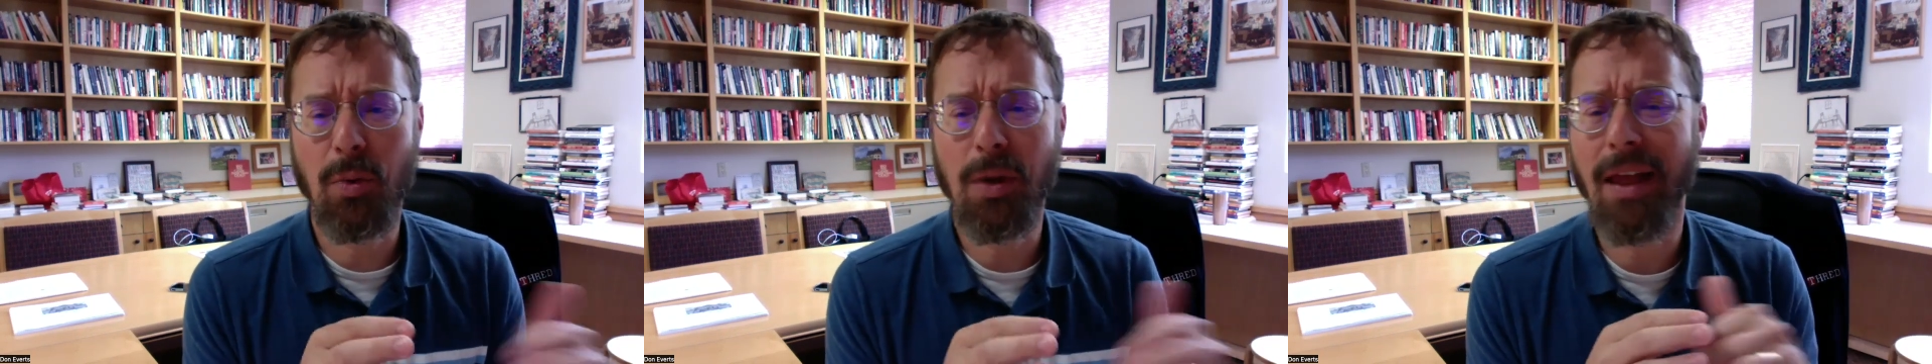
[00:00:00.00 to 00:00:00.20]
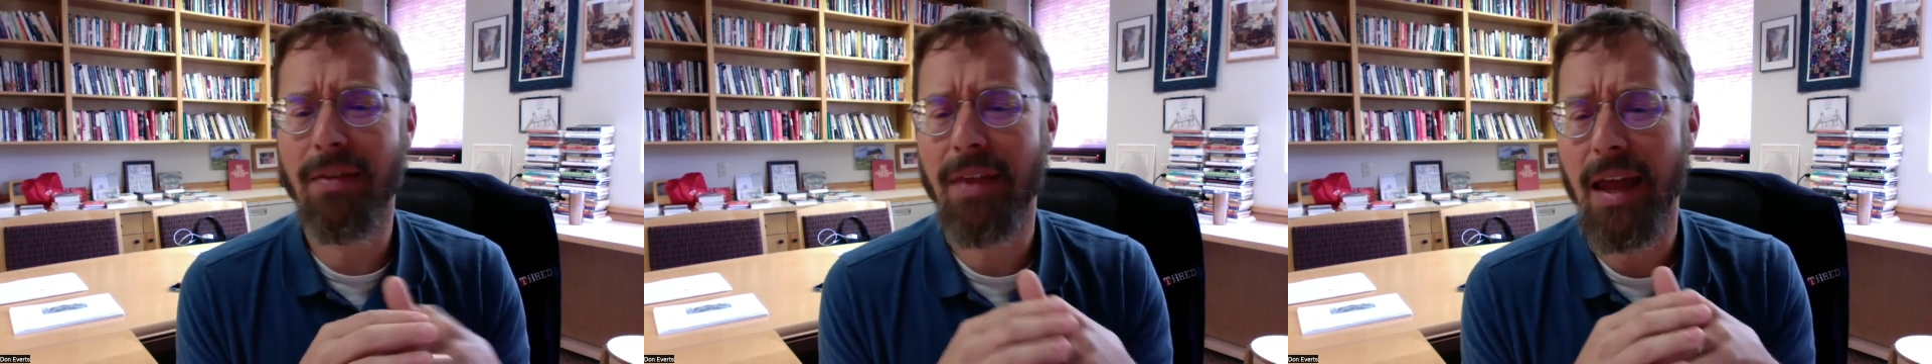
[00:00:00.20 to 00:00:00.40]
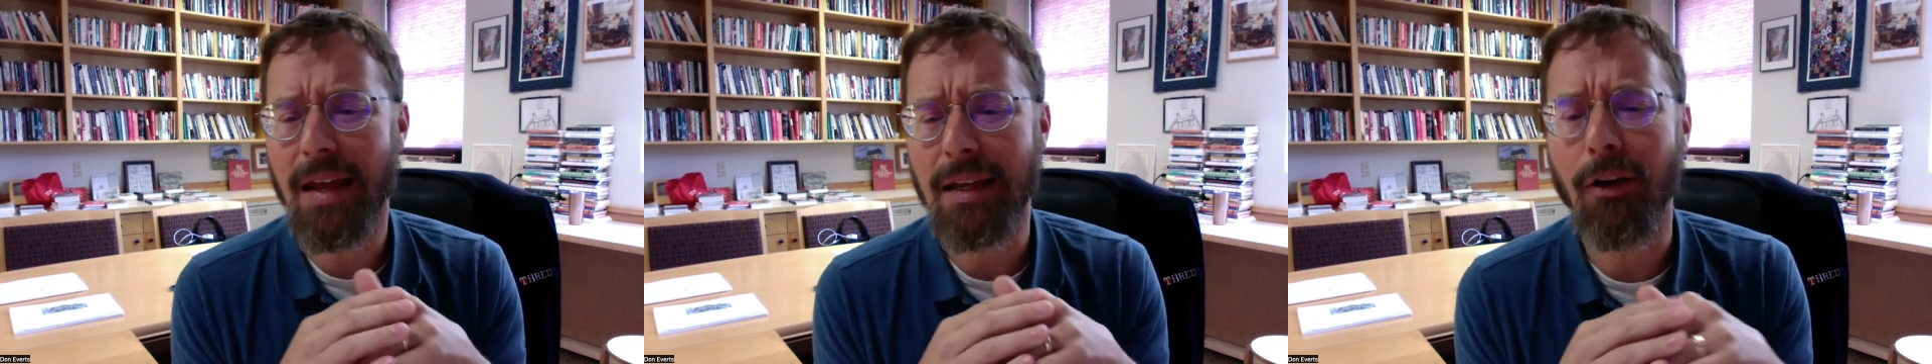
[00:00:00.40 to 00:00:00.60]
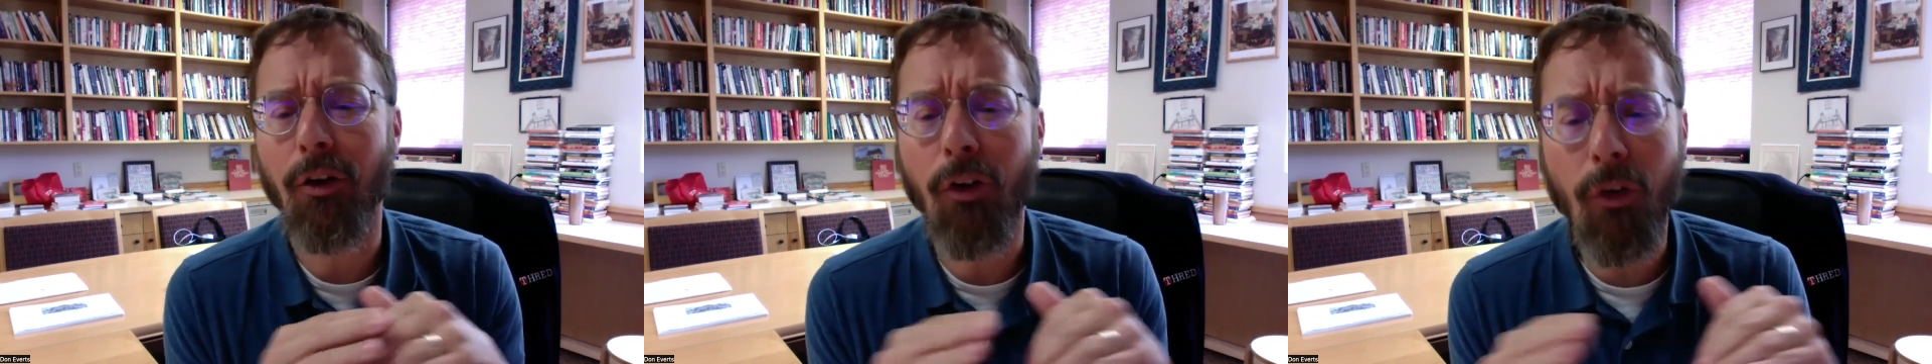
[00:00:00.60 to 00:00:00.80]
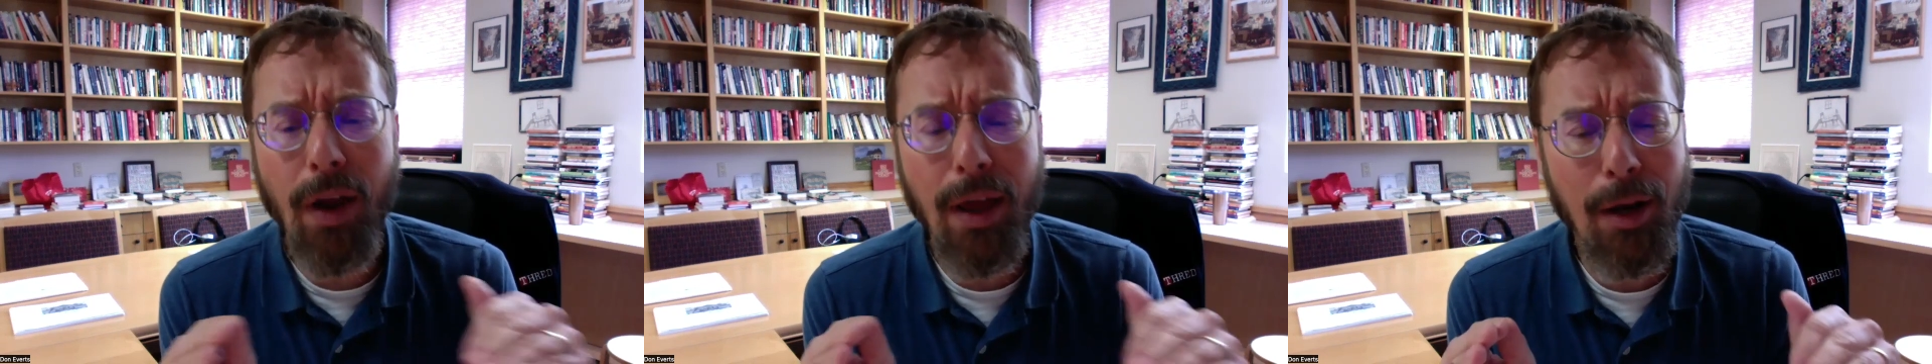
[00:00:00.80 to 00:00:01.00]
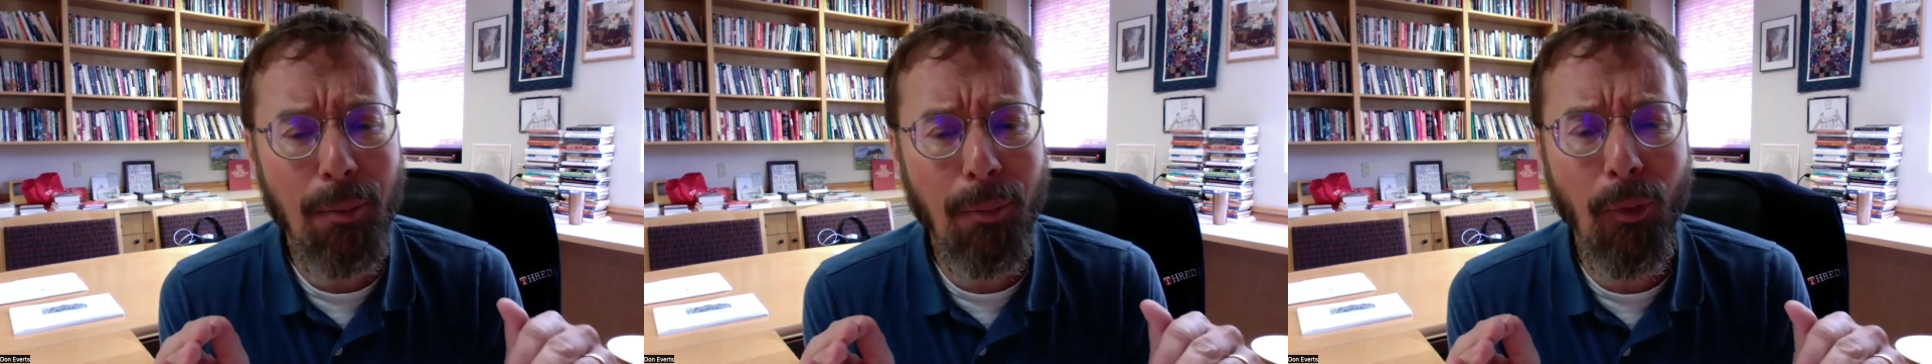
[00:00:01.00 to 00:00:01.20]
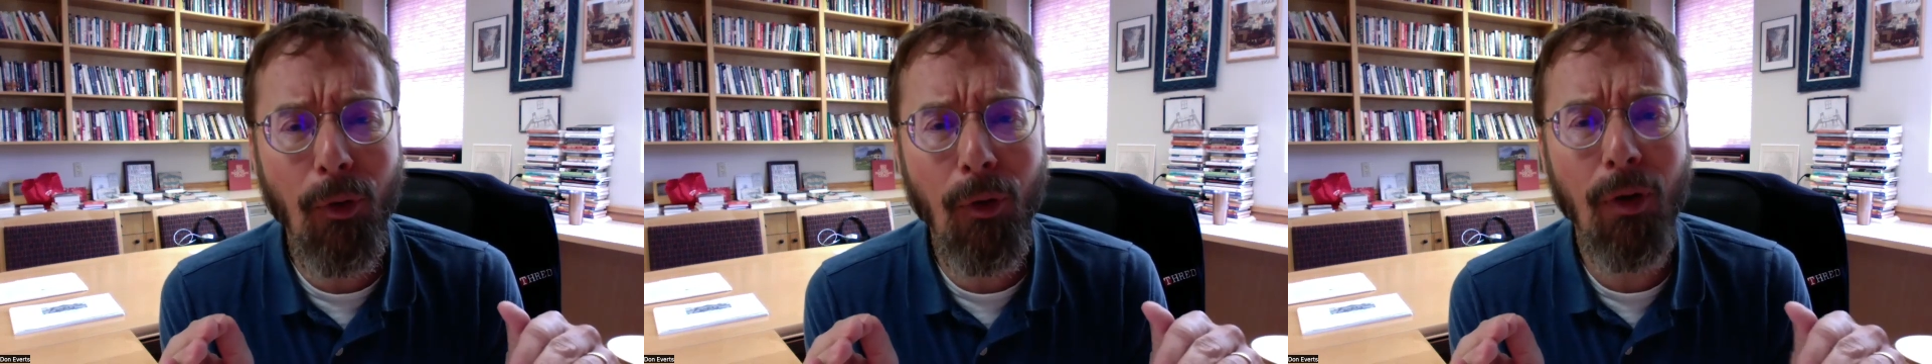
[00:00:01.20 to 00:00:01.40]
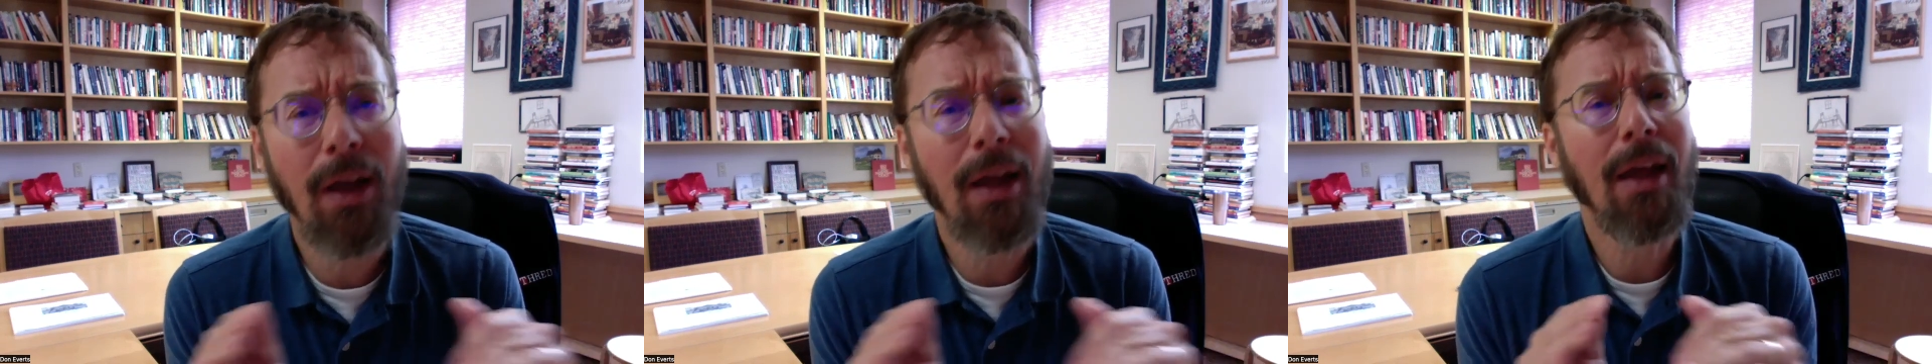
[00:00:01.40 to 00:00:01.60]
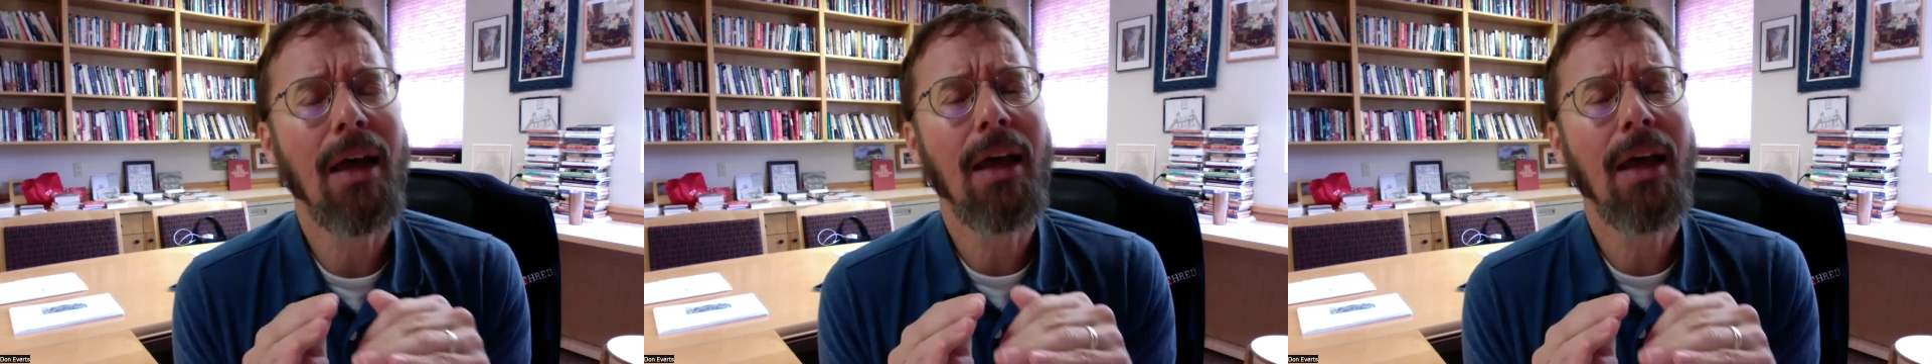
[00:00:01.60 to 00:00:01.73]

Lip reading: We had that incredible